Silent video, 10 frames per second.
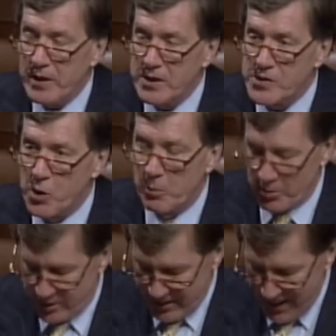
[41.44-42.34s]
and
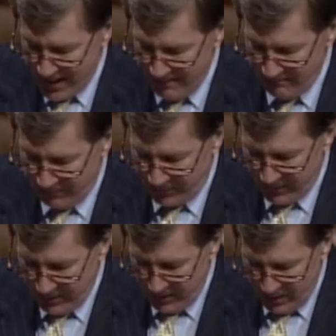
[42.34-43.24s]
sober today
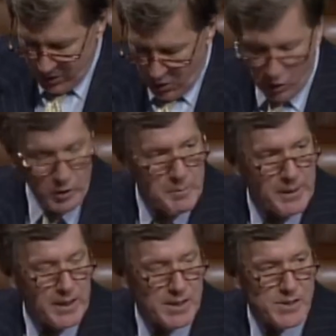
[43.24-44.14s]
only
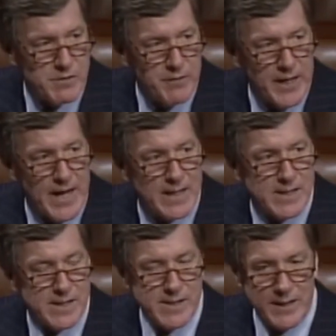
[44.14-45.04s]
because of the
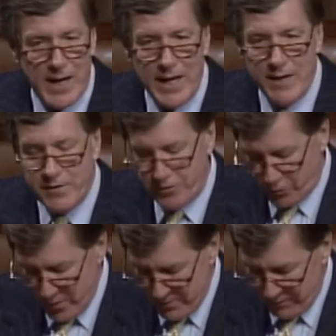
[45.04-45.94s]
access that I had to
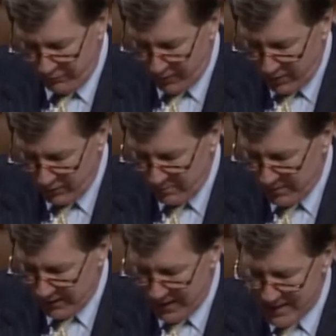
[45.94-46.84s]
treatment following
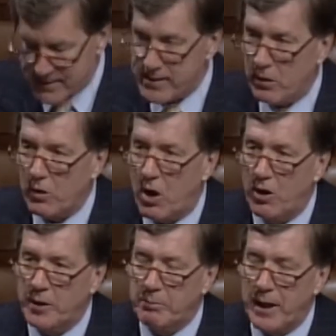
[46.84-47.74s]
my last
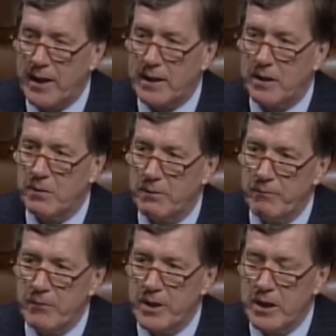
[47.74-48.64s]
alcoholic blackout
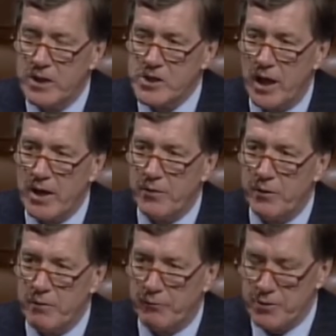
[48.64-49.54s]
on July
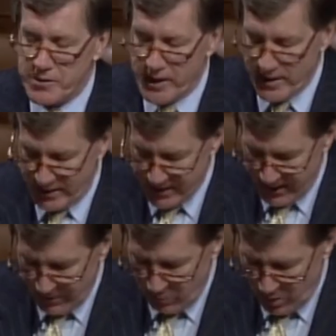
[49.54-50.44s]
31st,
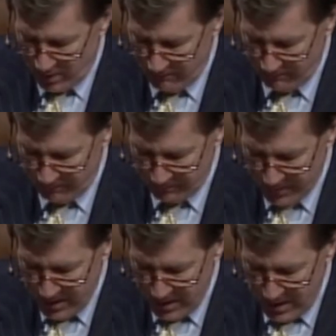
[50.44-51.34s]
1981.
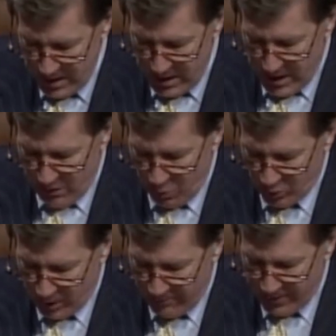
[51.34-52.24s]
I
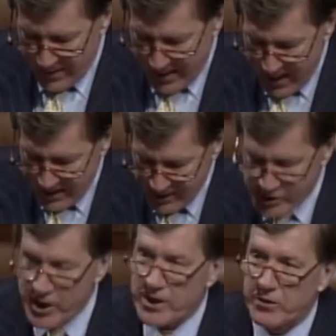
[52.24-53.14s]
woke up that day in a
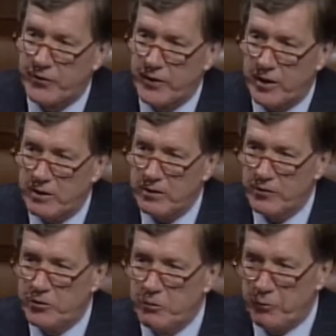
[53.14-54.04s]
jail cell
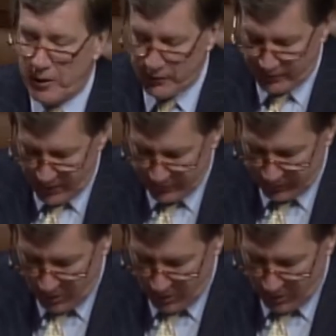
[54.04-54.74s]
in Sioux Falls, South